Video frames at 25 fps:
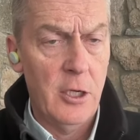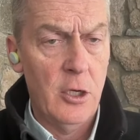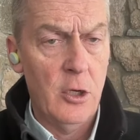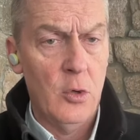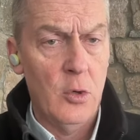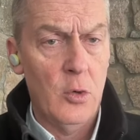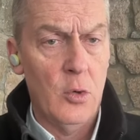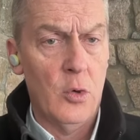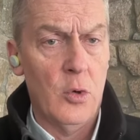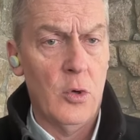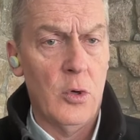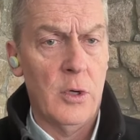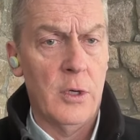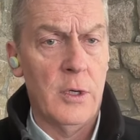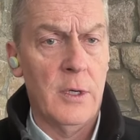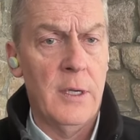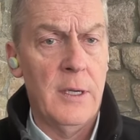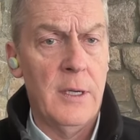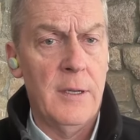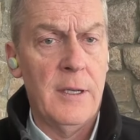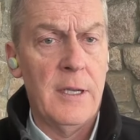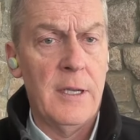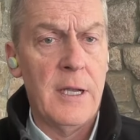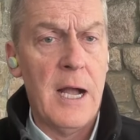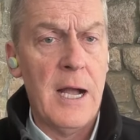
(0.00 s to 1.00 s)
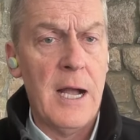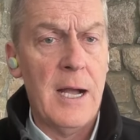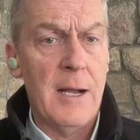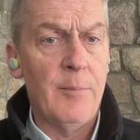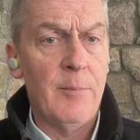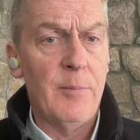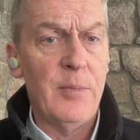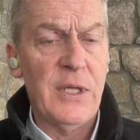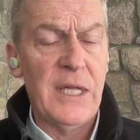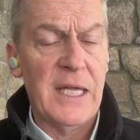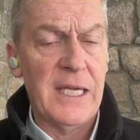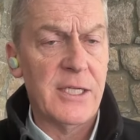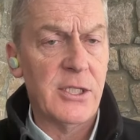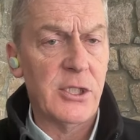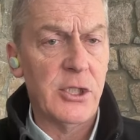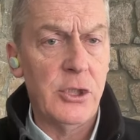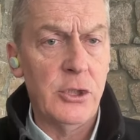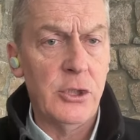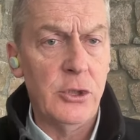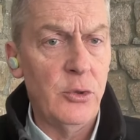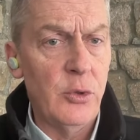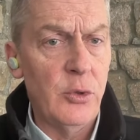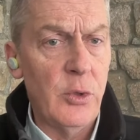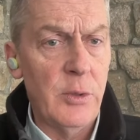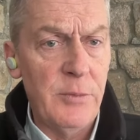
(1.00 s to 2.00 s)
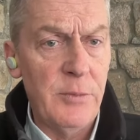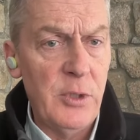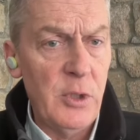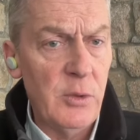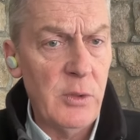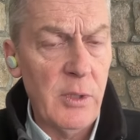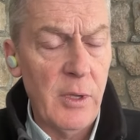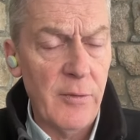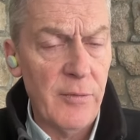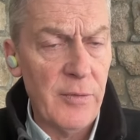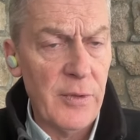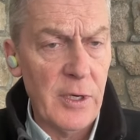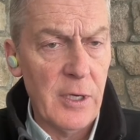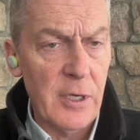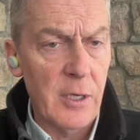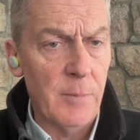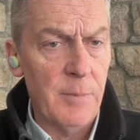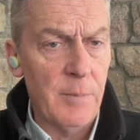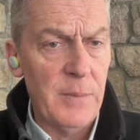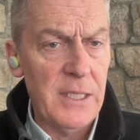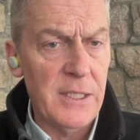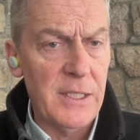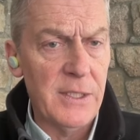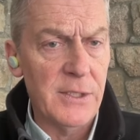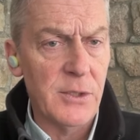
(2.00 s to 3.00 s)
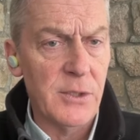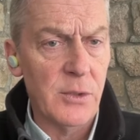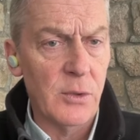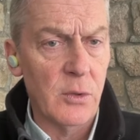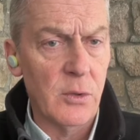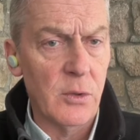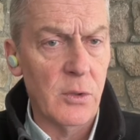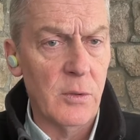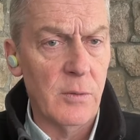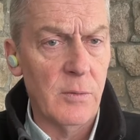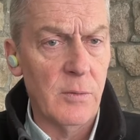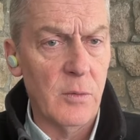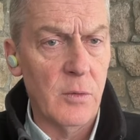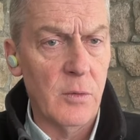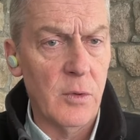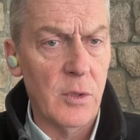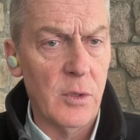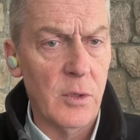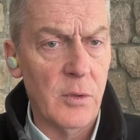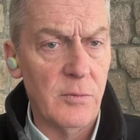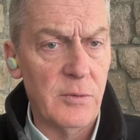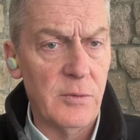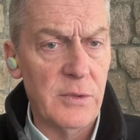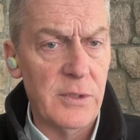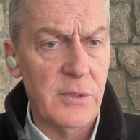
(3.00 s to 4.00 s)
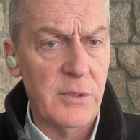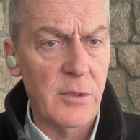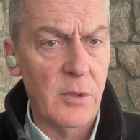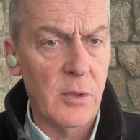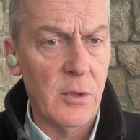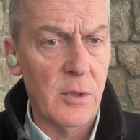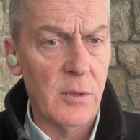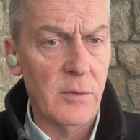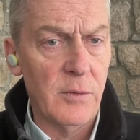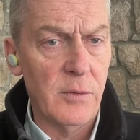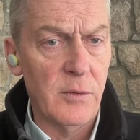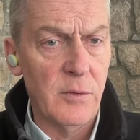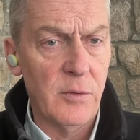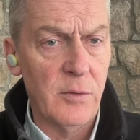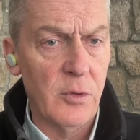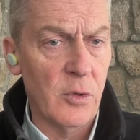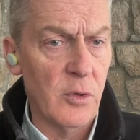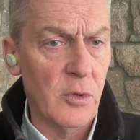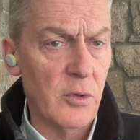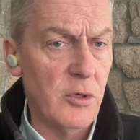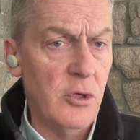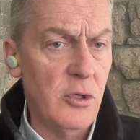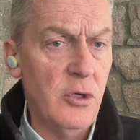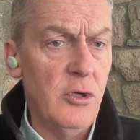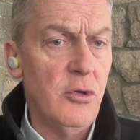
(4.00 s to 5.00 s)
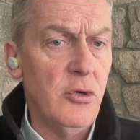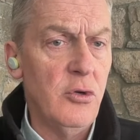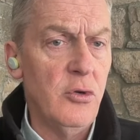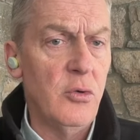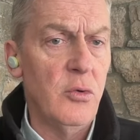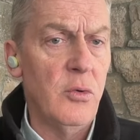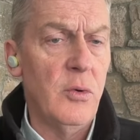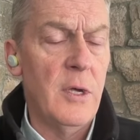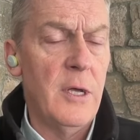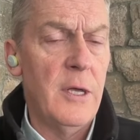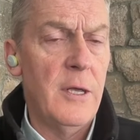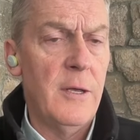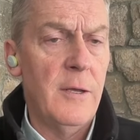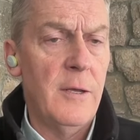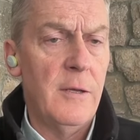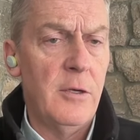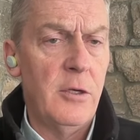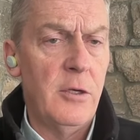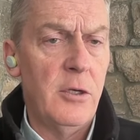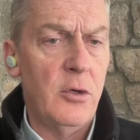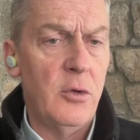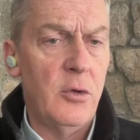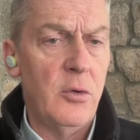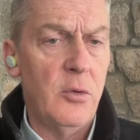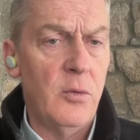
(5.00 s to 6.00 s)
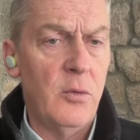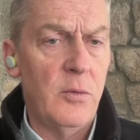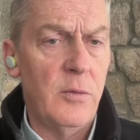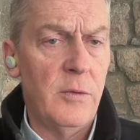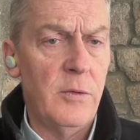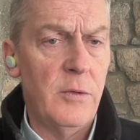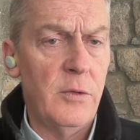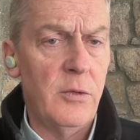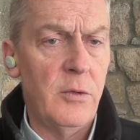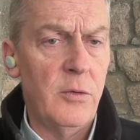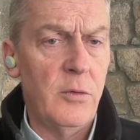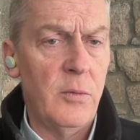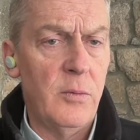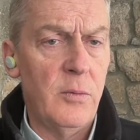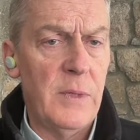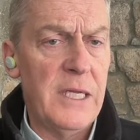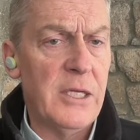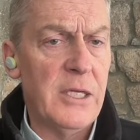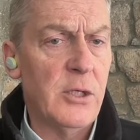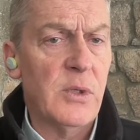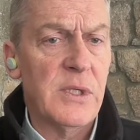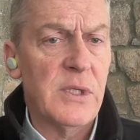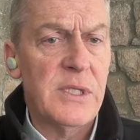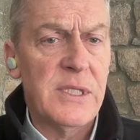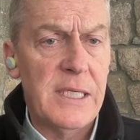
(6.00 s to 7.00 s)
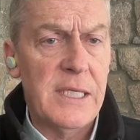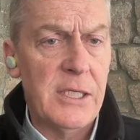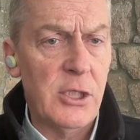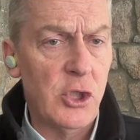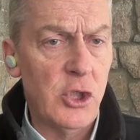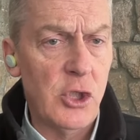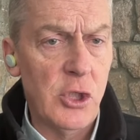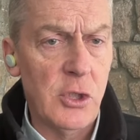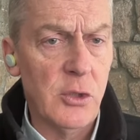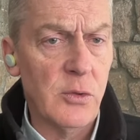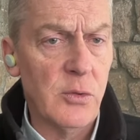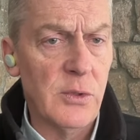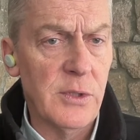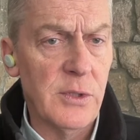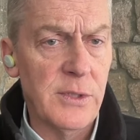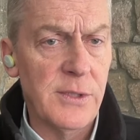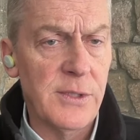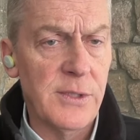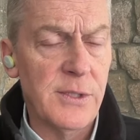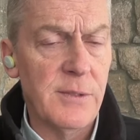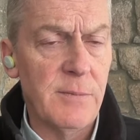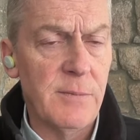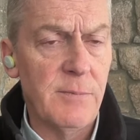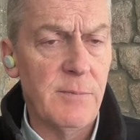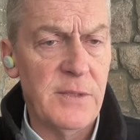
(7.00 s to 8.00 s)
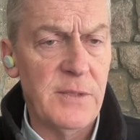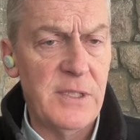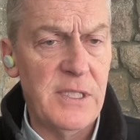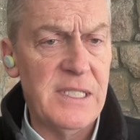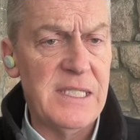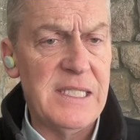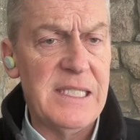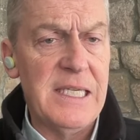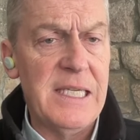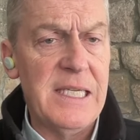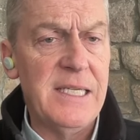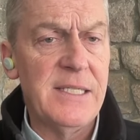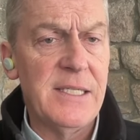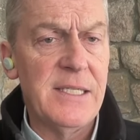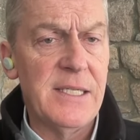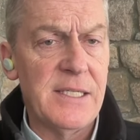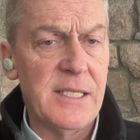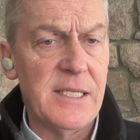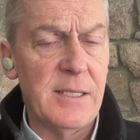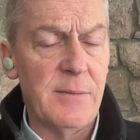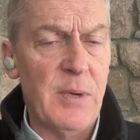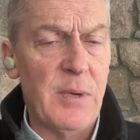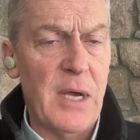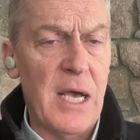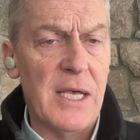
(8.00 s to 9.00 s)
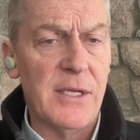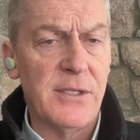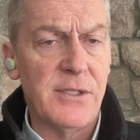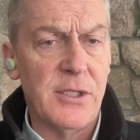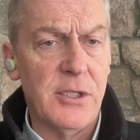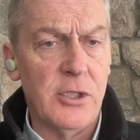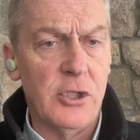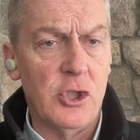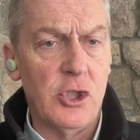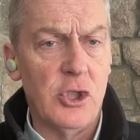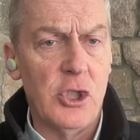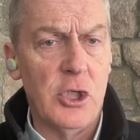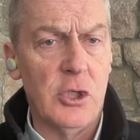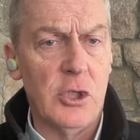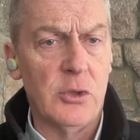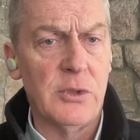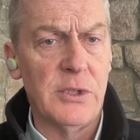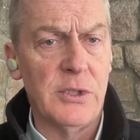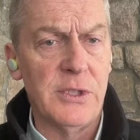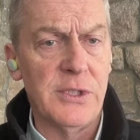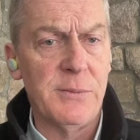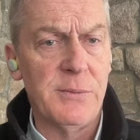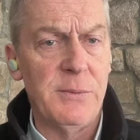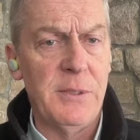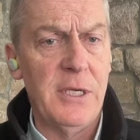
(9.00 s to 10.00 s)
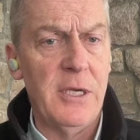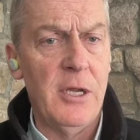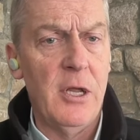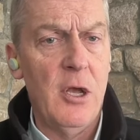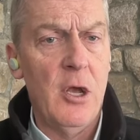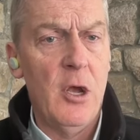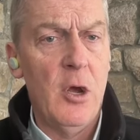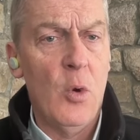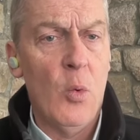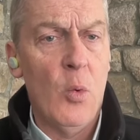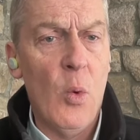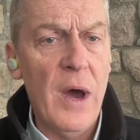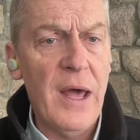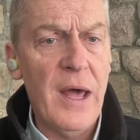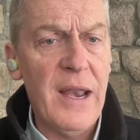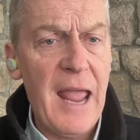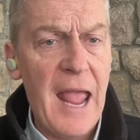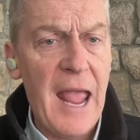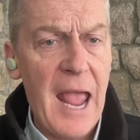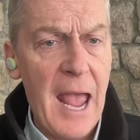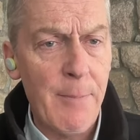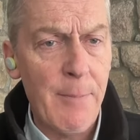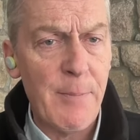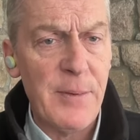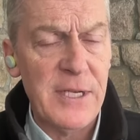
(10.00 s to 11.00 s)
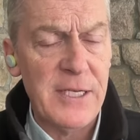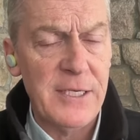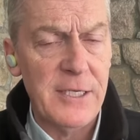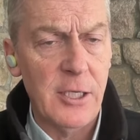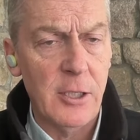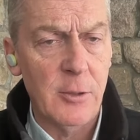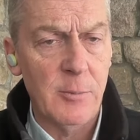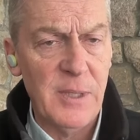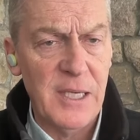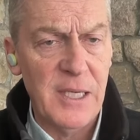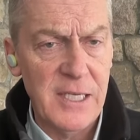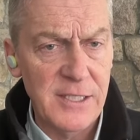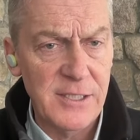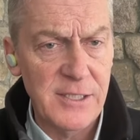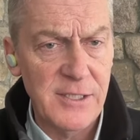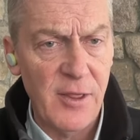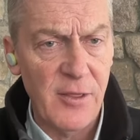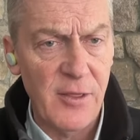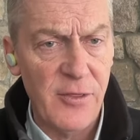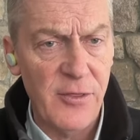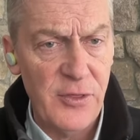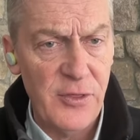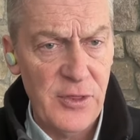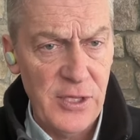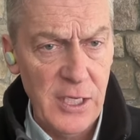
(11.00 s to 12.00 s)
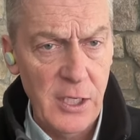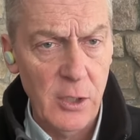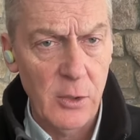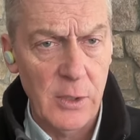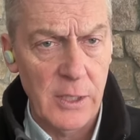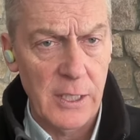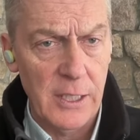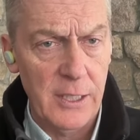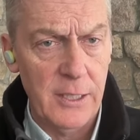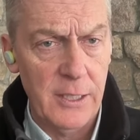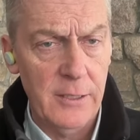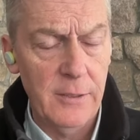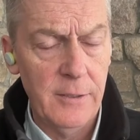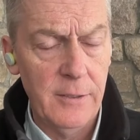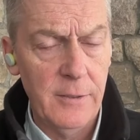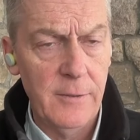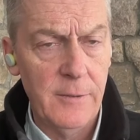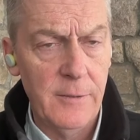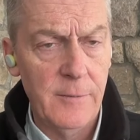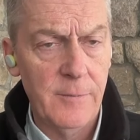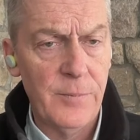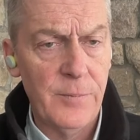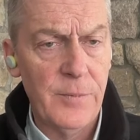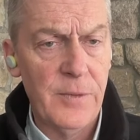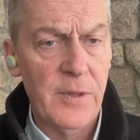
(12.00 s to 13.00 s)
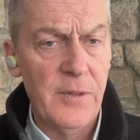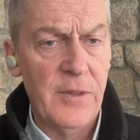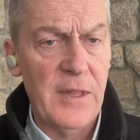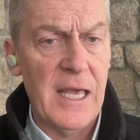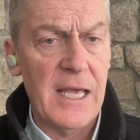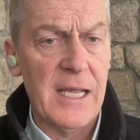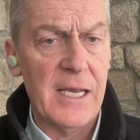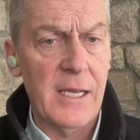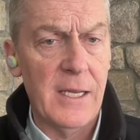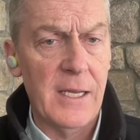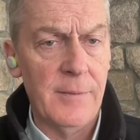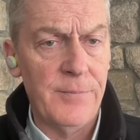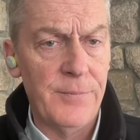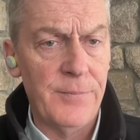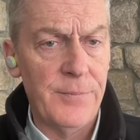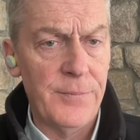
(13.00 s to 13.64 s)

or complex new immunotherapies or or or or new new new interesting children's diseases at Boston Children's. I mean, what happened here? Because the theory that a